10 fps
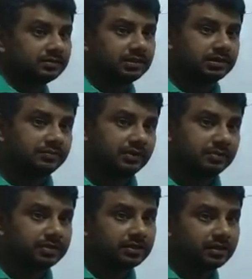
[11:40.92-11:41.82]
there's a
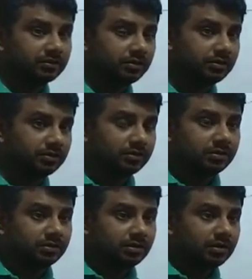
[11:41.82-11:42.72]
famous alcohol,
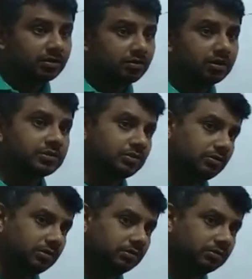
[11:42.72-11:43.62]
cholesterol.